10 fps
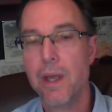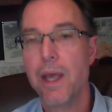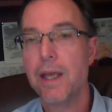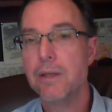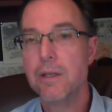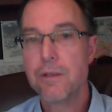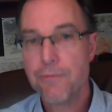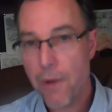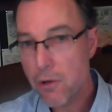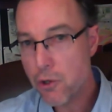A
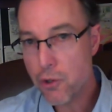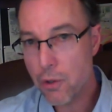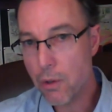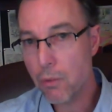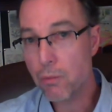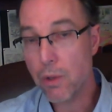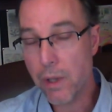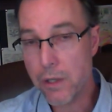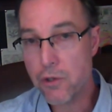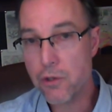dysfunctional
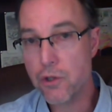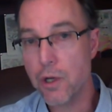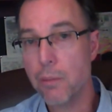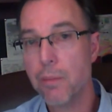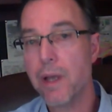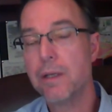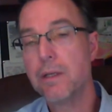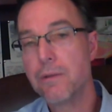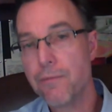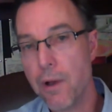relationship, a
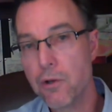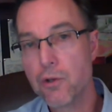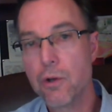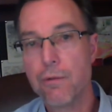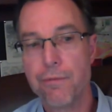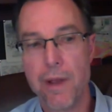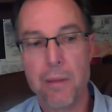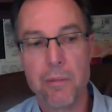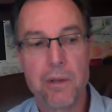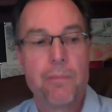dysfunctional
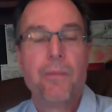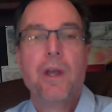family,